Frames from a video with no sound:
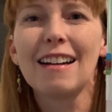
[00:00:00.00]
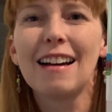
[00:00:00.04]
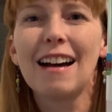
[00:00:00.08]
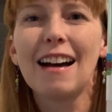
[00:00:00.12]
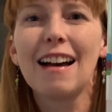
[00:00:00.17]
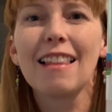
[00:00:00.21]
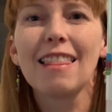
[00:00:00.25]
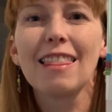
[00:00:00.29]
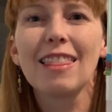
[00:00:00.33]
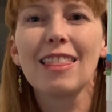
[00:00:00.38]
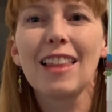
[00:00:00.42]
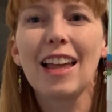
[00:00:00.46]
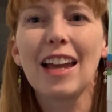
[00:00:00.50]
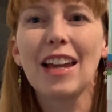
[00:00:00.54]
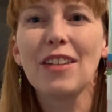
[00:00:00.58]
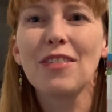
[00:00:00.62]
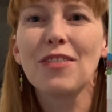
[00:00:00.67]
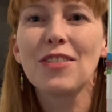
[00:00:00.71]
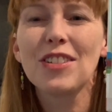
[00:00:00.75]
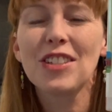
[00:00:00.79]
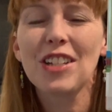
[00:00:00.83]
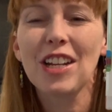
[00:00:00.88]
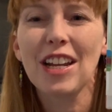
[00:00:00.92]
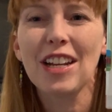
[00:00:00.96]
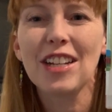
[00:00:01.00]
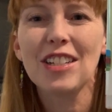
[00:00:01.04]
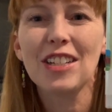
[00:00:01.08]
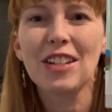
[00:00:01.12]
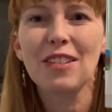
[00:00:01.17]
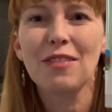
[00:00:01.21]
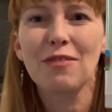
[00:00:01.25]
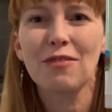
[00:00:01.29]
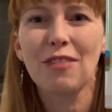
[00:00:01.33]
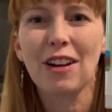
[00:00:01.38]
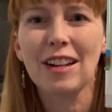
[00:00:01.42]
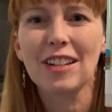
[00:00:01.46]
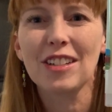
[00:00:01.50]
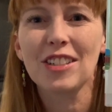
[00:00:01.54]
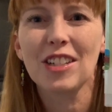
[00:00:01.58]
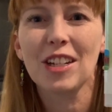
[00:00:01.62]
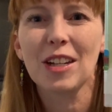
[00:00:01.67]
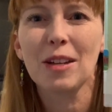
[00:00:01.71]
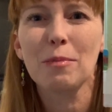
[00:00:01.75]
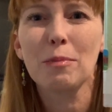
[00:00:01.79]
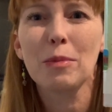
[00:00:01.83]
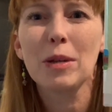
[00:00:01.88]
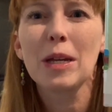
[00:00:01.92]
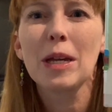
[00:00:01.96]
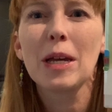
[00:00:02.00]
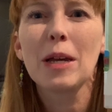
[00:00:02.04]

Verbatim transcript: a life changing friendship